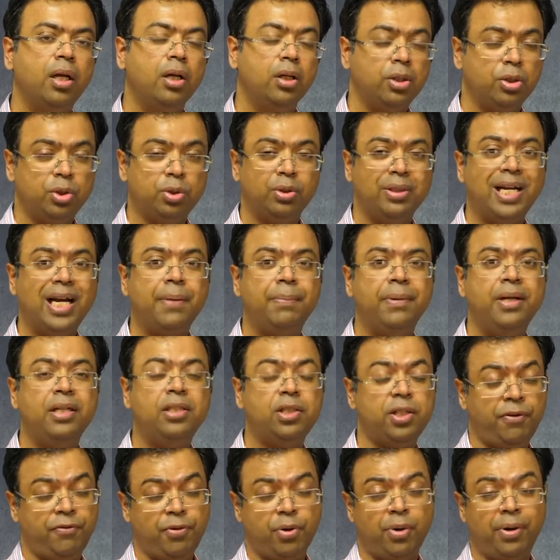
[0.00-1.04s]
So that means
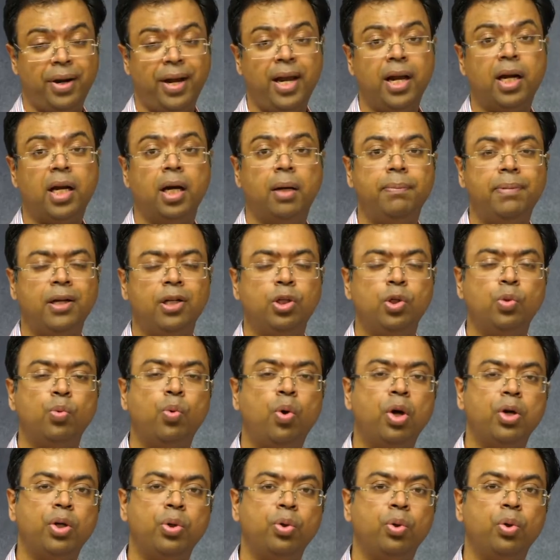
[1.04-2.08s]
if you're A cup and you
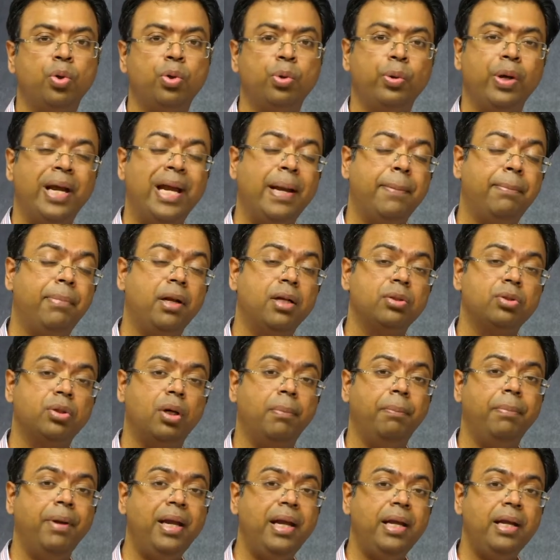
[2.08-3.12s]
want to go to A plus
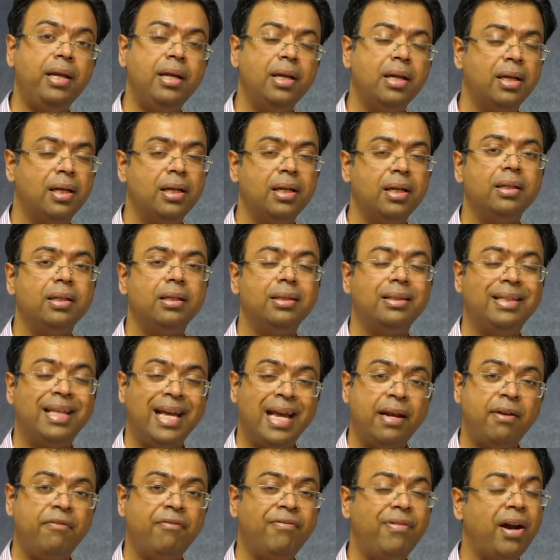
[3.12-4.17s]
or B,
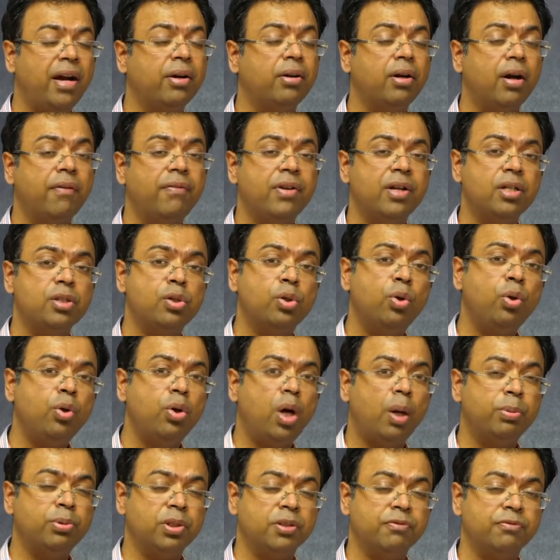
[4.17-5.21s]
then fat grafting is a good
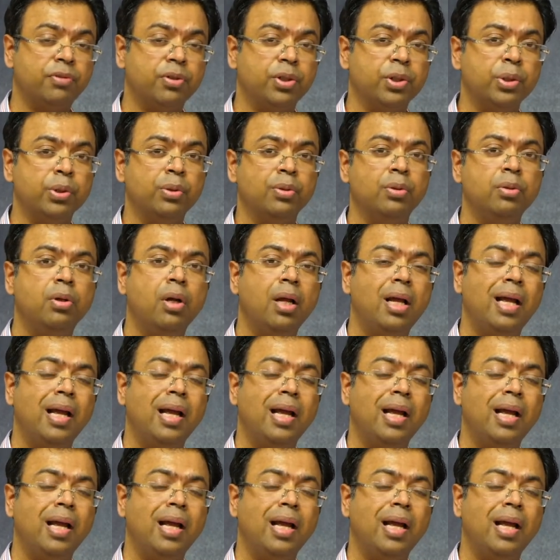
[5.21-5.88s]
option for you.